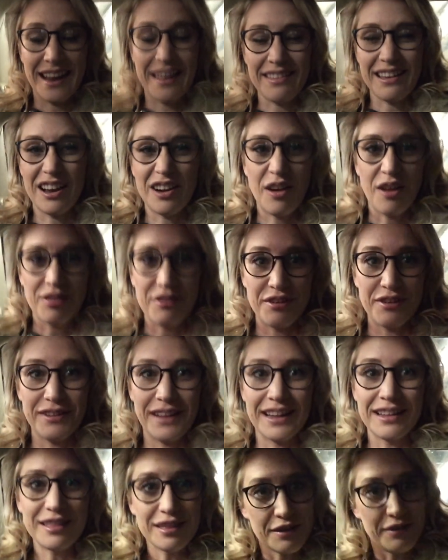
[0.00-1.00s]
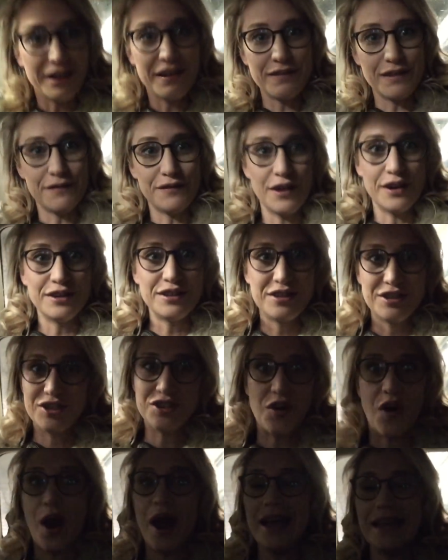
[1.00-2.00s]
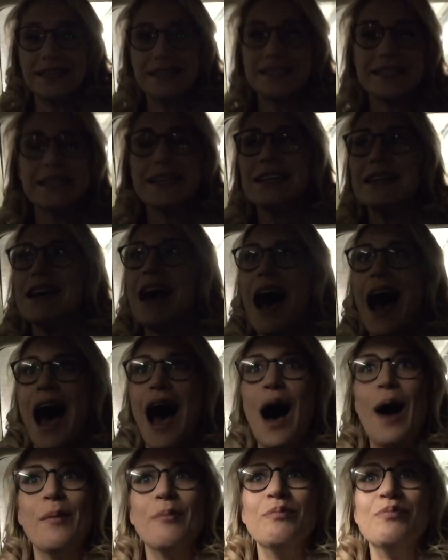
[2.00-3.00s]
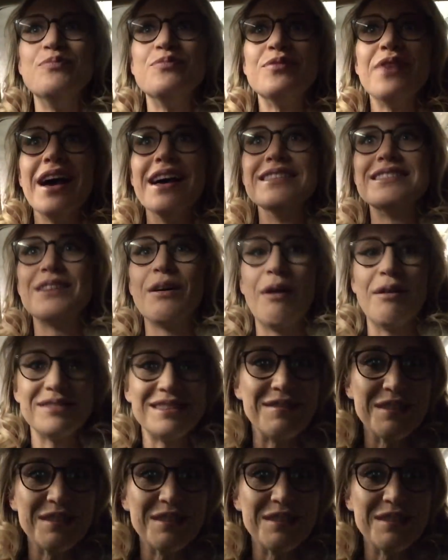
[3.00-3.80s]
I think I got through like 3 of the first shrines. So I was